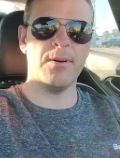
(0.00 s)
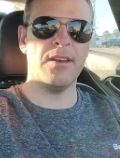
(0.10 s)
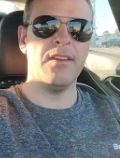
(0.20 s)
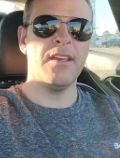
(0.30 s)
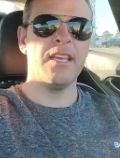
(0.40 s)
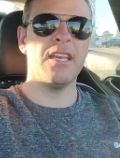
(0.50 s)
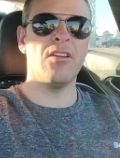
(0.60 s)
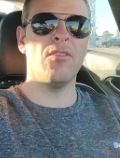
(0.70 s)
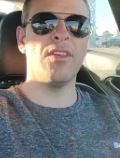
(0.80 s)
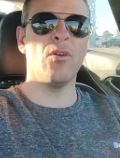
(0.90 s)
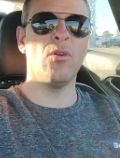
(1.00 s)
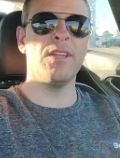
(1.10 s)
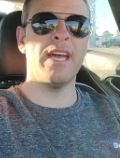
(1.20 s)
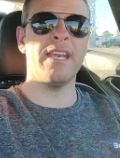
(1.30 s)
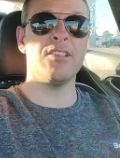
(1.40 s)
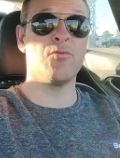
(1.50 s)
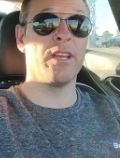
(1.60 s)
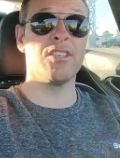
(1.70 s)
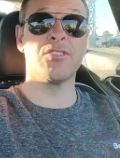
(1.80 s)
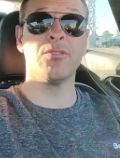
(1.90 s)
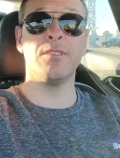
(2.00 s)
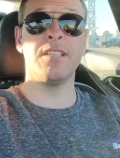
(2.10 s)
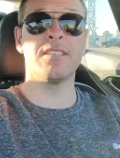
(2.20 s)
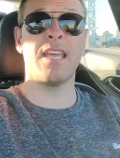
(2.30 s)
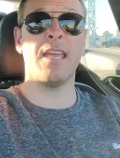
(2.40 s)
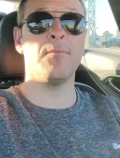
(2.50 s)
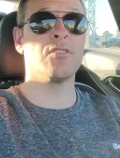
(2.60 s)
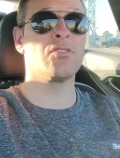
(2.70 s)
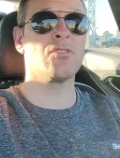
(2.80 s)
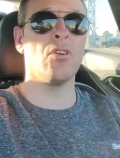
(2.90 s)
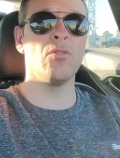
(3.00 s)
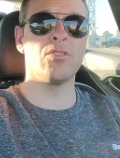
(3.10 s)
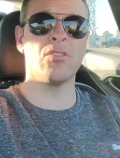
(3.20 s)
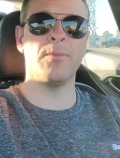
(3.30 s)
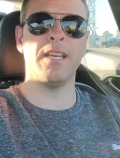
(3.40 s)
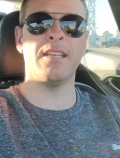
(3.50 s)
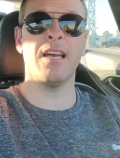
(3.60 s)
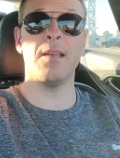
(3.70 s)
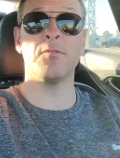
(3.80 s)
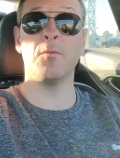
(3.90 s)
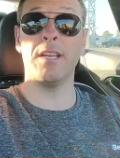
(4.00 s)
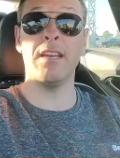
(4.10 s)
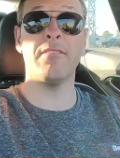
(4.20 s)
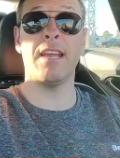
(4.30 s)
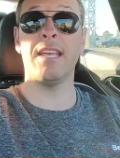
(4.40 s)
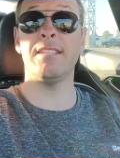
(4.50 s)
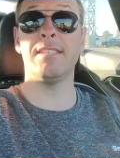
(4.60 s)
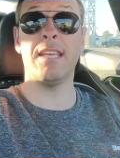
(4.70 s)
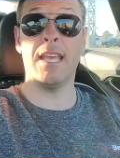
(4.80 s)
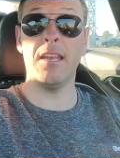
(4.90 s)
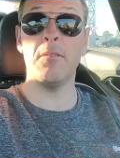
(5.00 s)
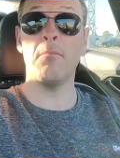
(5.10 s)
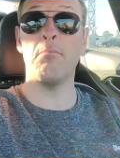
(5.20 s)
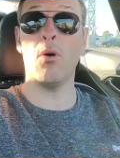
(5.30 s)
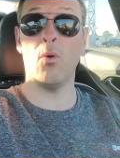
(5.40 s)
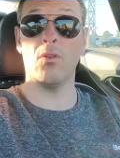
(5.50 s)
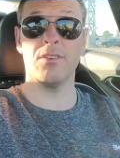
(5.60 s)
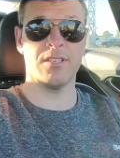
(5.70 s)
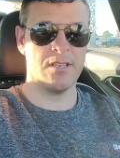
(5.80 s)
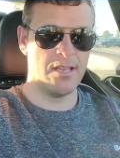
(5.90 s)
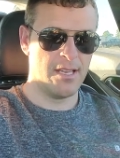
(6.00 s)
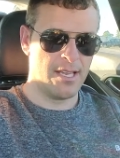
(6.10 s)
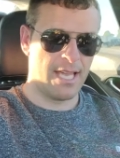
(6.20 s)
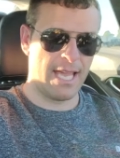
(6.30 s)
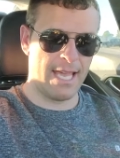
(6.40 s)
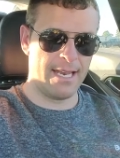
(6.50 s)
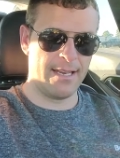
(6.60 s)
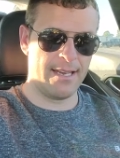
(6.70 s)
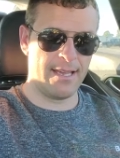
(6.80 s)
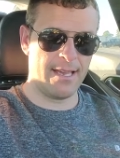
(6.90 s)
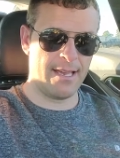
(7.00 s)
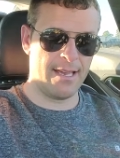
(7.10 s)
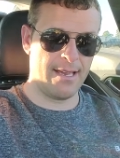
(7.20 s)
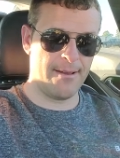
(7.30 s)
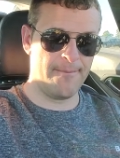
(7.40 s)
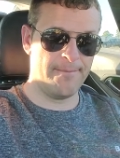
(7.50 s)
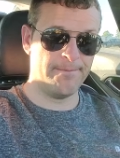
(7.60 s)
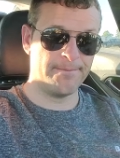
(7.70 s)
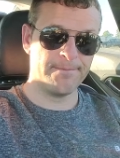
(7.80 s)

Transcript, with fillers: But, you know, the old adage rings true in this game so, so many times. When it rains, it pours. And, um,